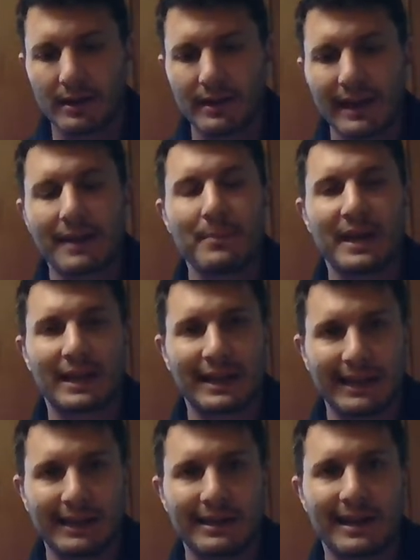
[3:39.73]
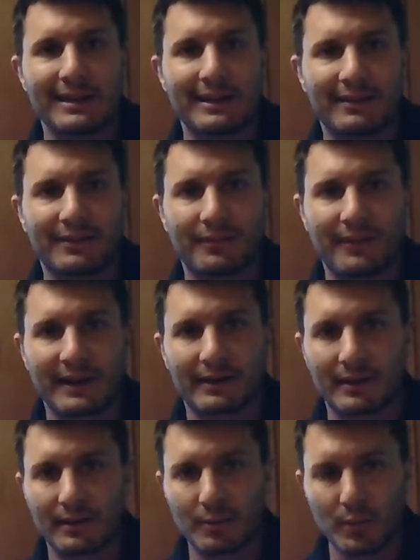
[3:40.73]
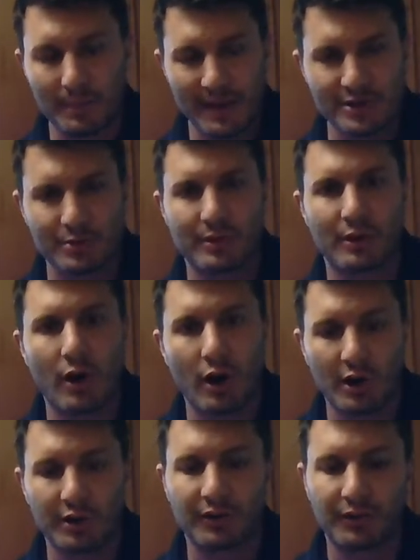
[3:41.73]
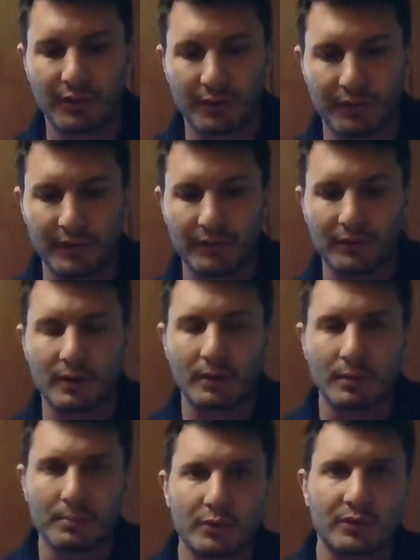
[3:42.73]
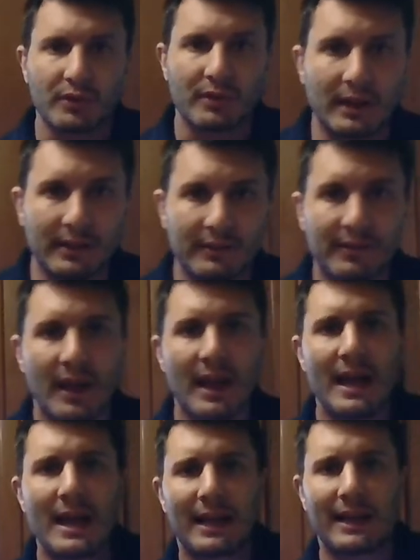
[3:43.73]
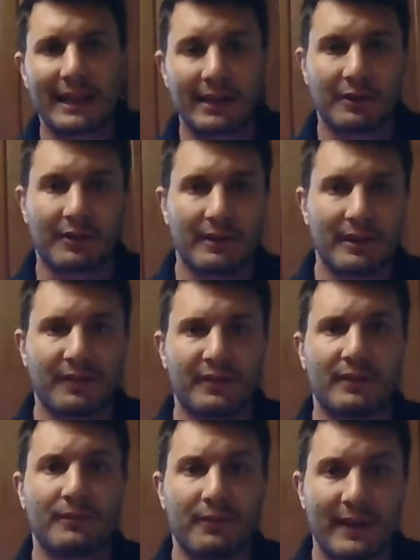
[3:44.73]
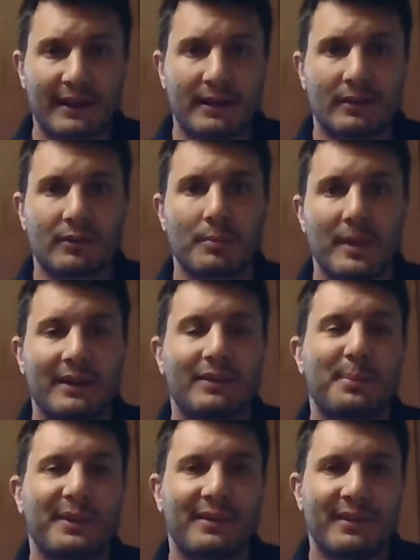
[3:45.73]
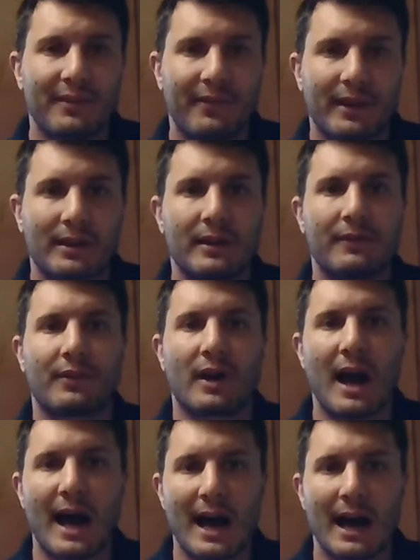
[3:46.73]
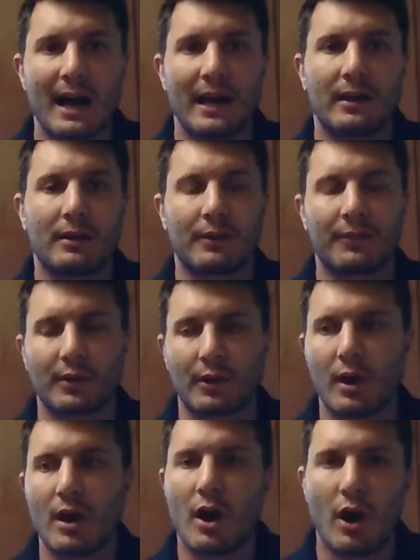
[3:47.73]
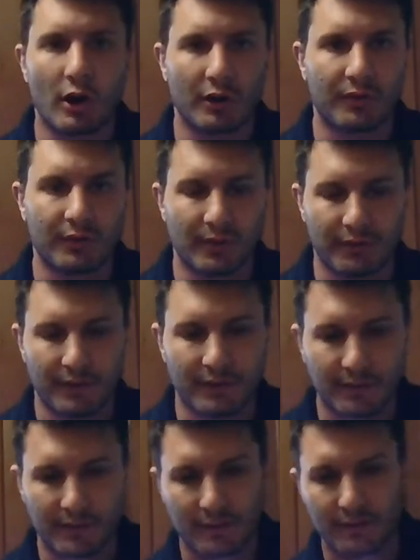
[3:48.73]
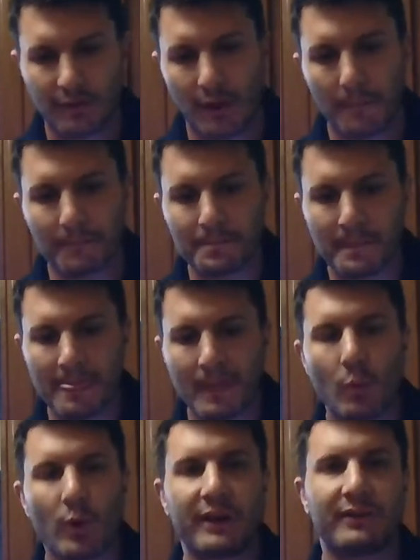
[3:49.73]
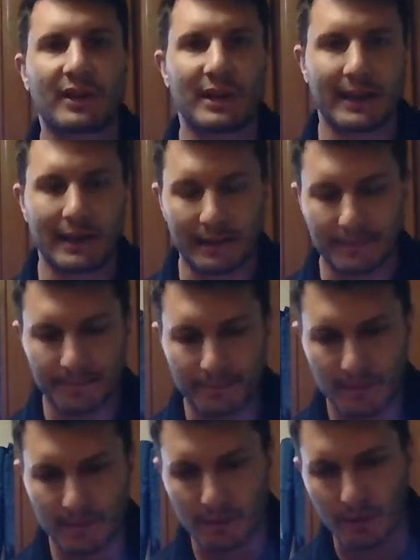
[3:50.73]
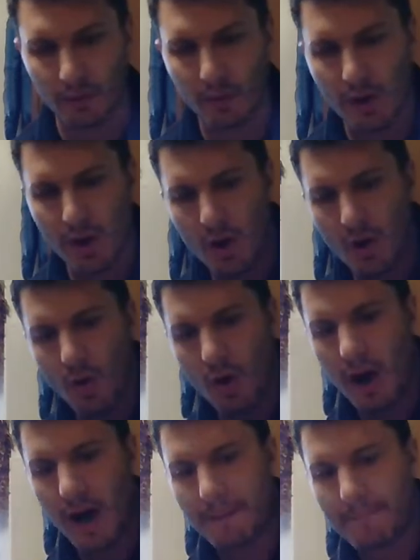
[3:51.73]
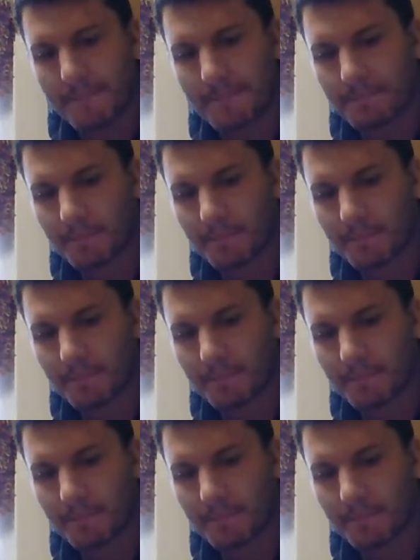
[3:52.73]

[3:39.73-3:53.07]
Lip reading: they can be cleaned and disinfected. You want to make sure they're hard-surfaced. Most of these cleaners and disinfectants are made specifically for hard surface. So what is cleaning? So I'm